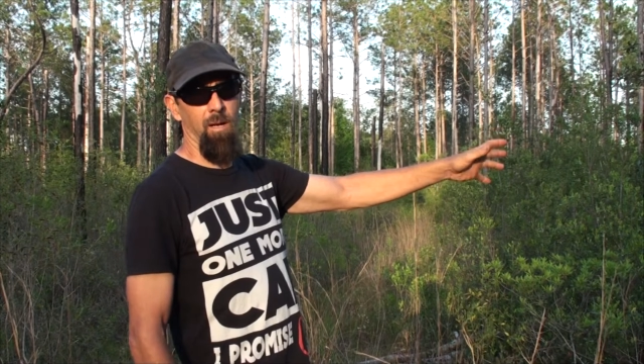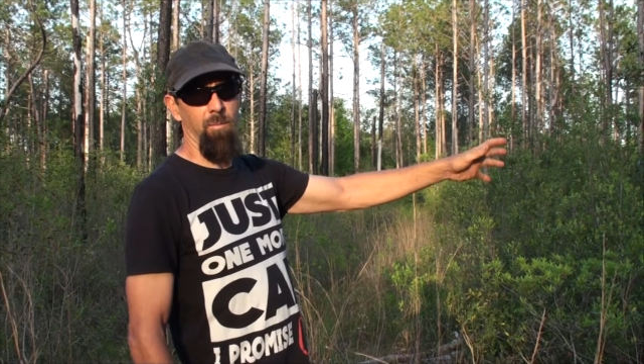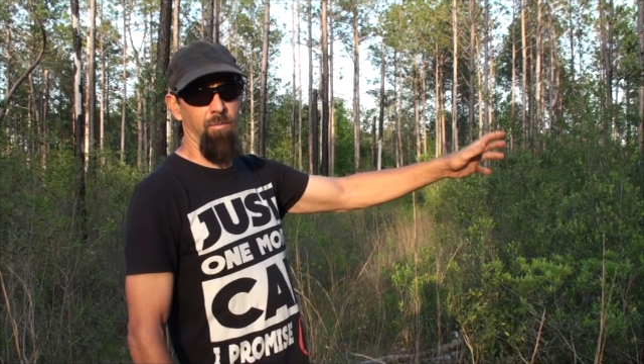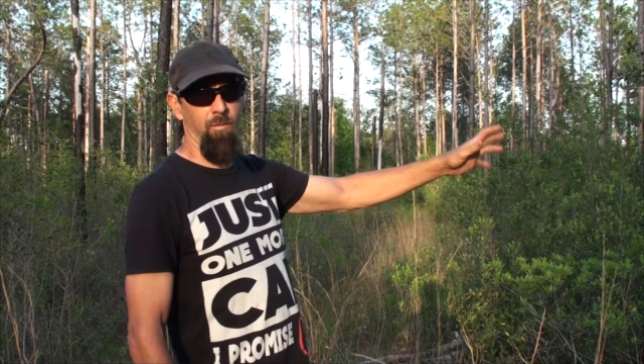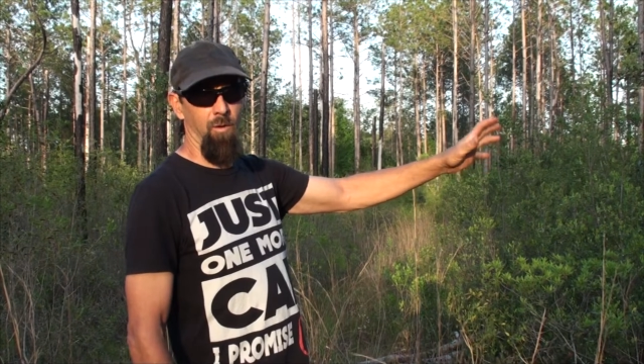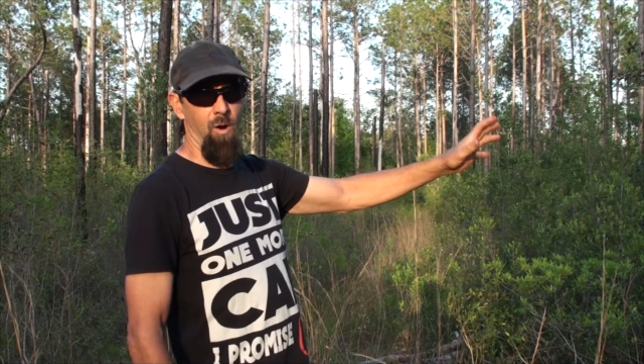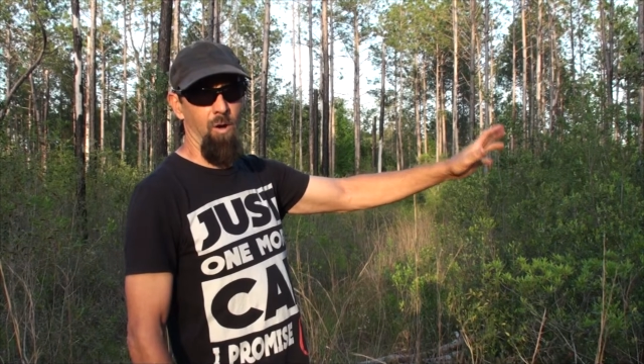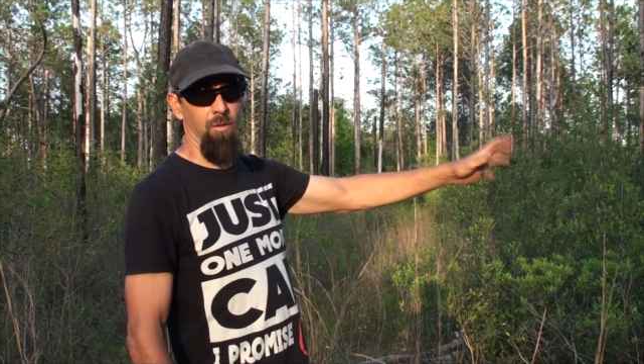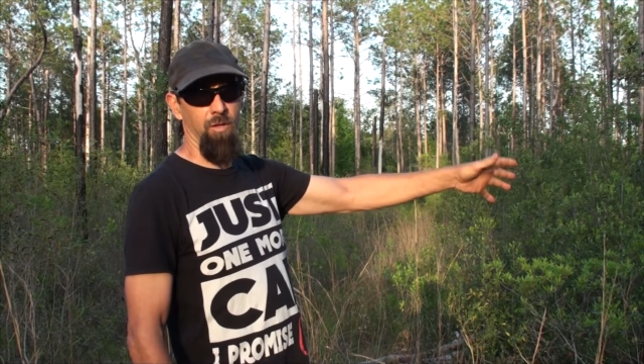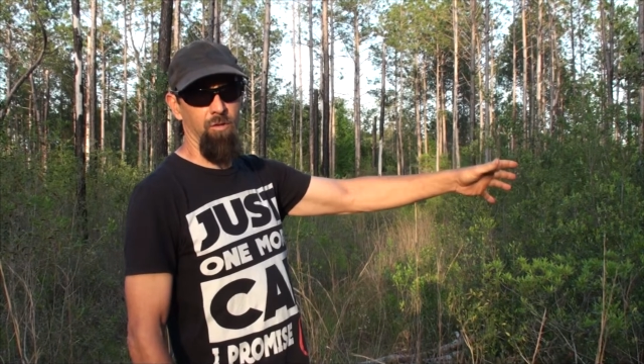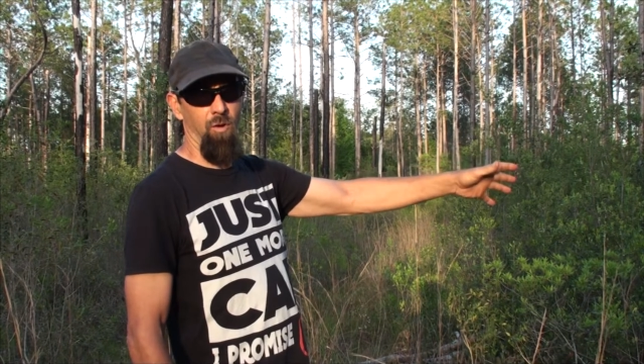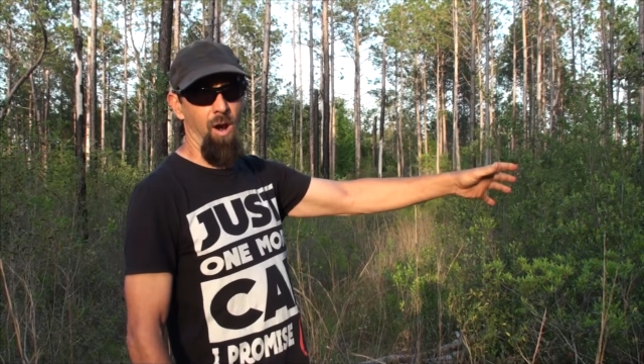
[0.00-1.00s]
up for all
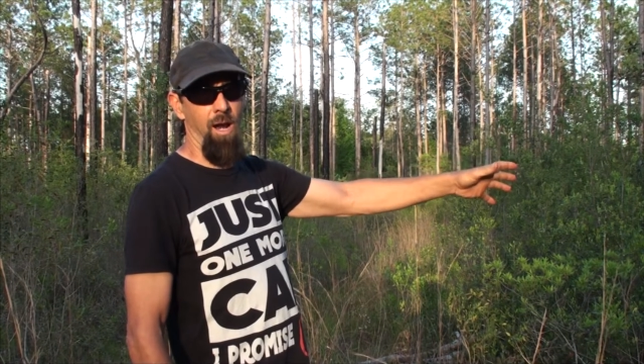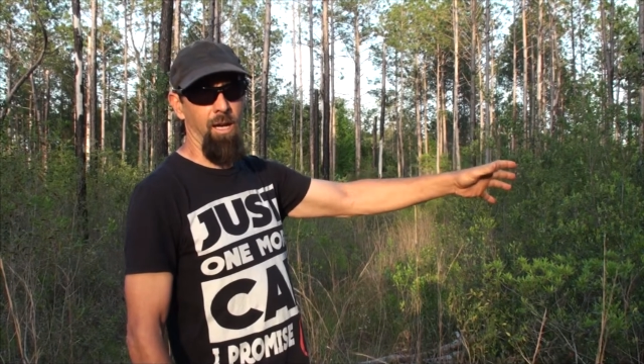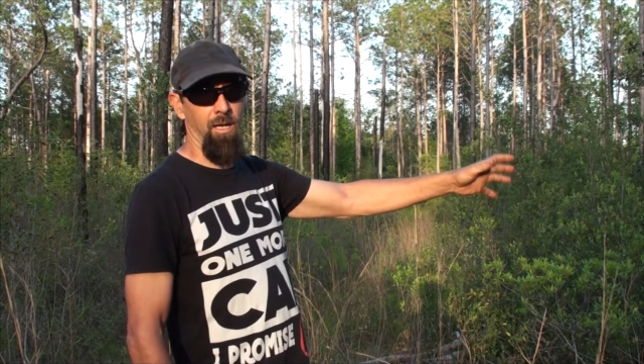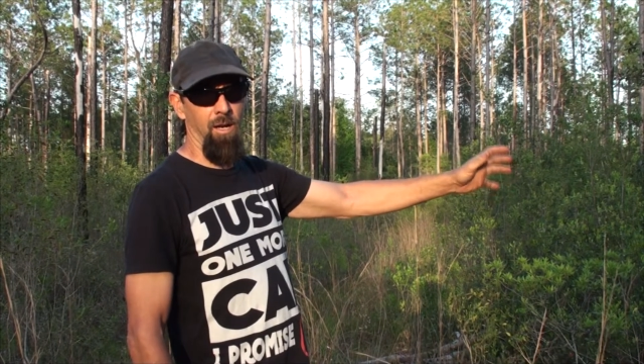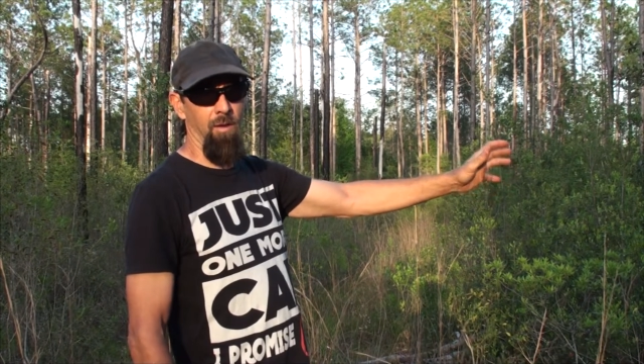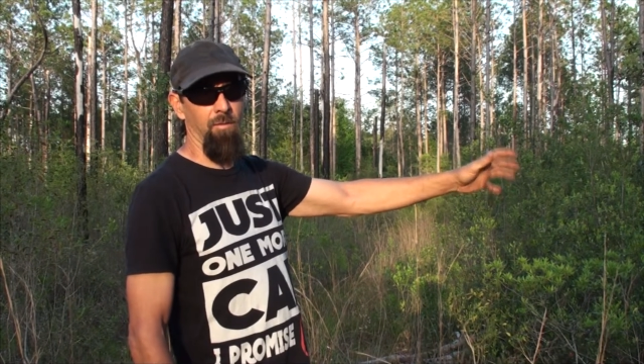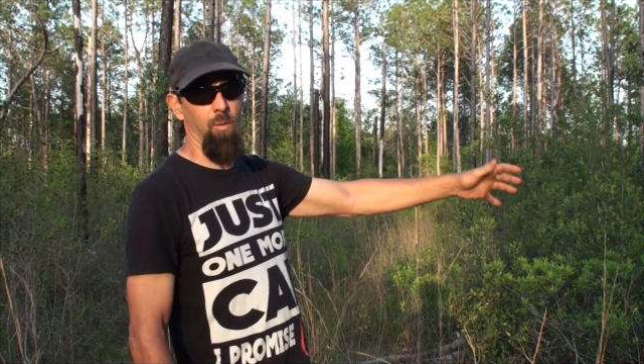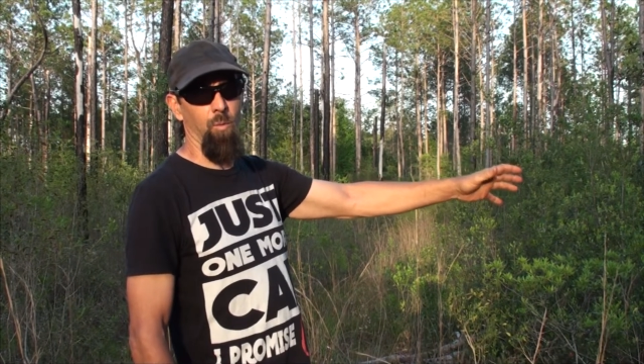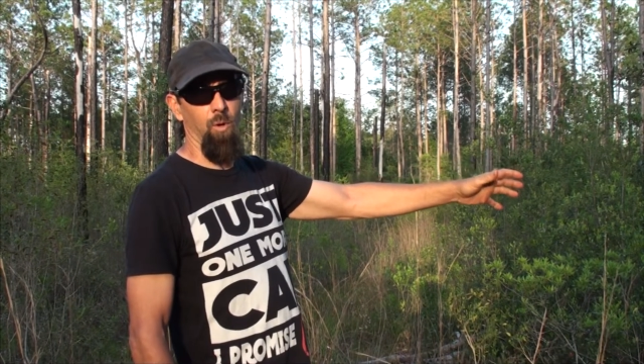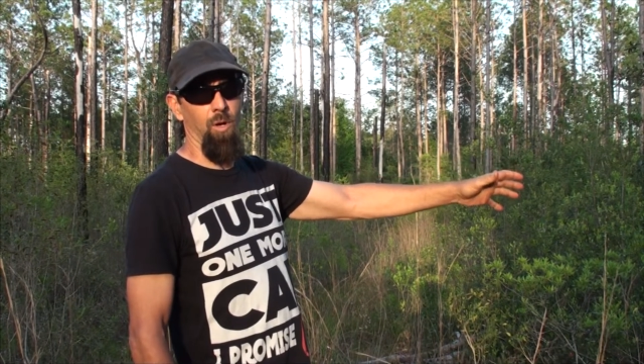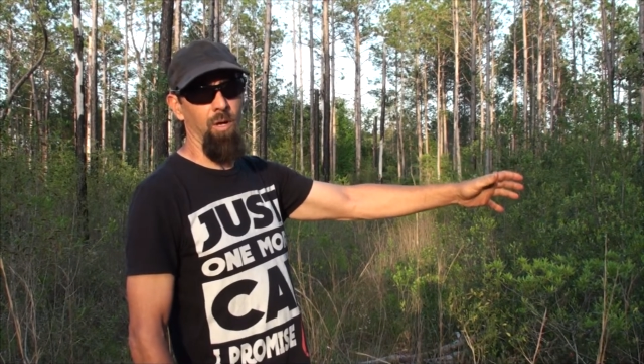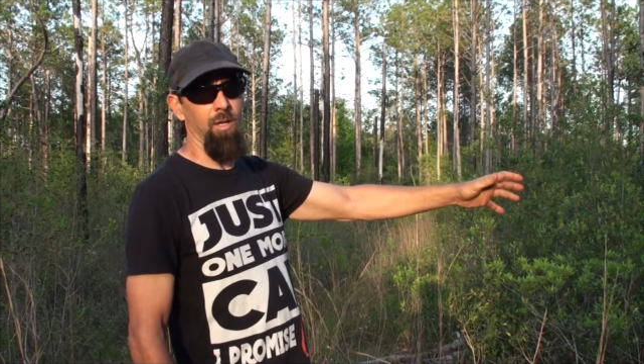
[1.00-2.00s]
the drying of the
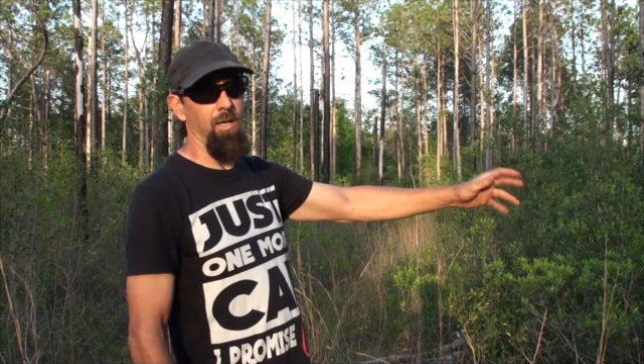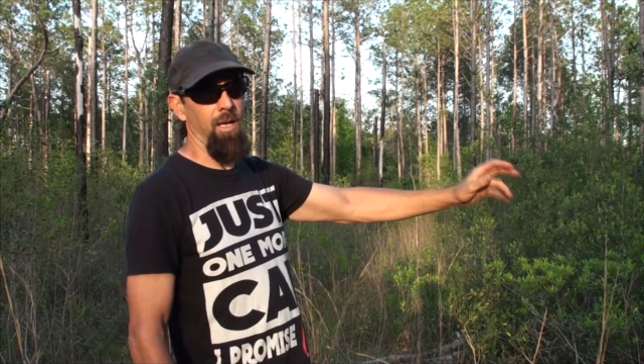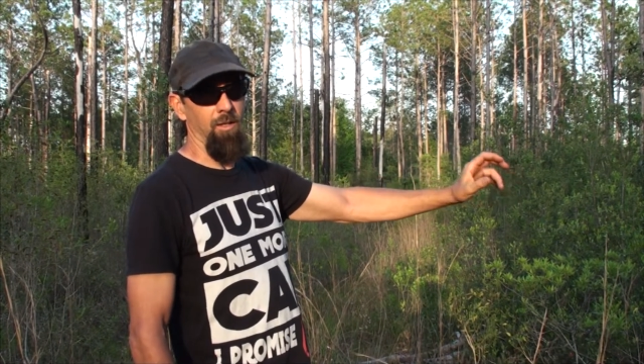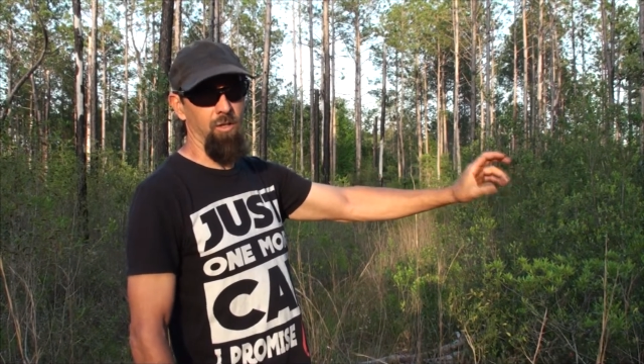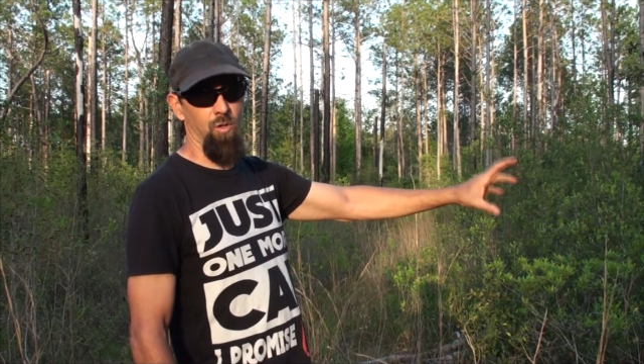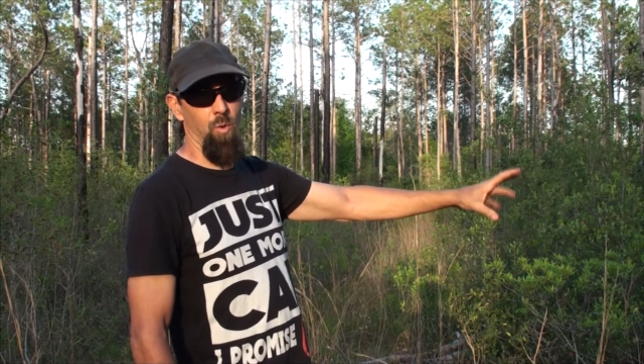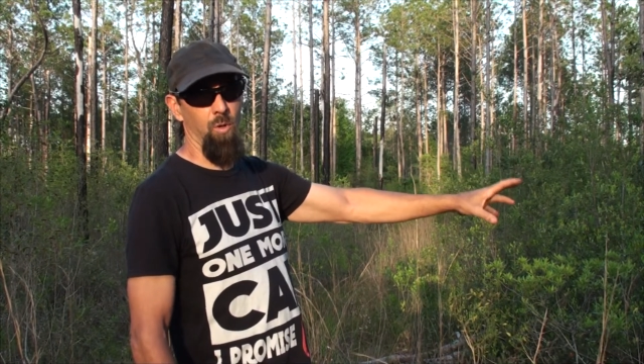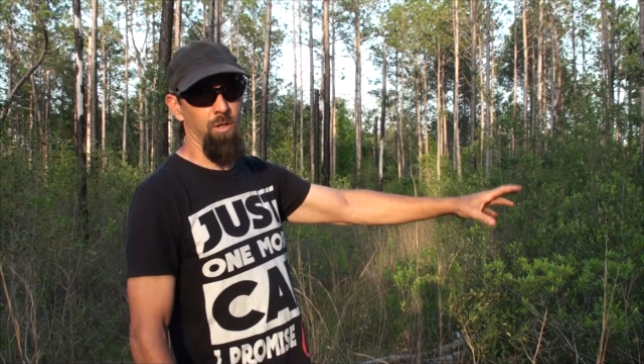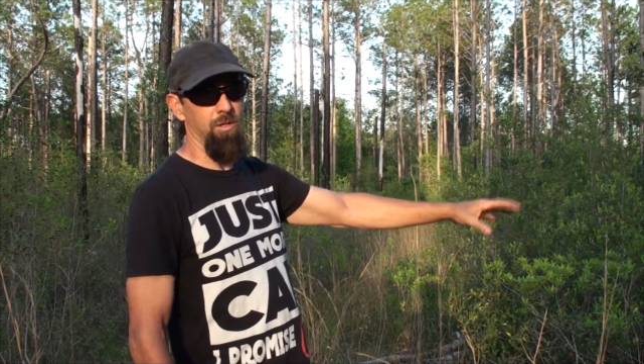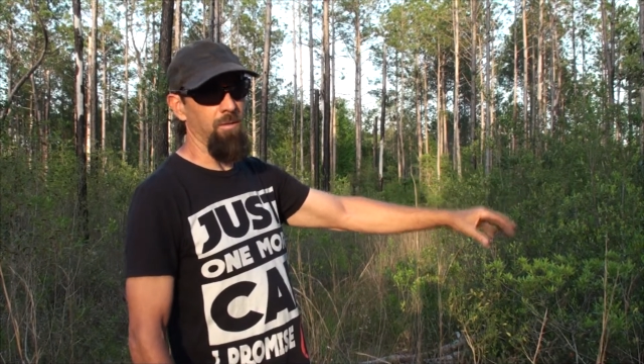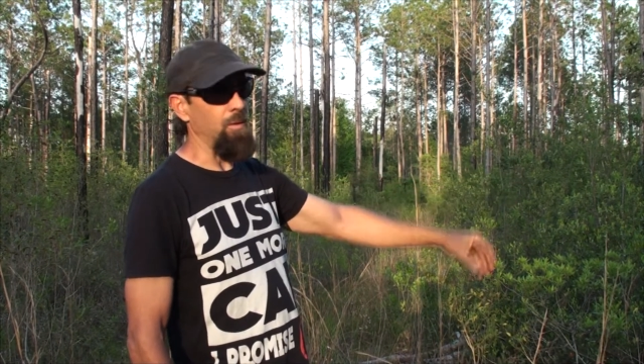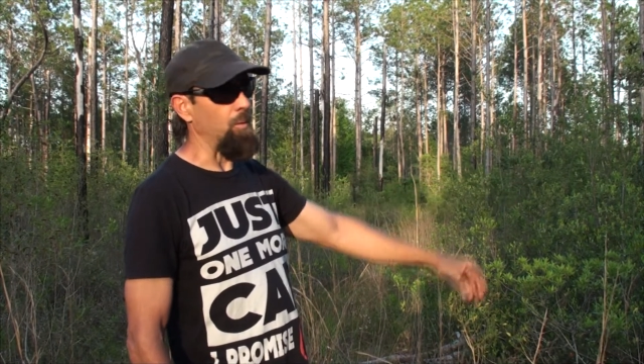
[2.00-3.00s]
wood and storage of the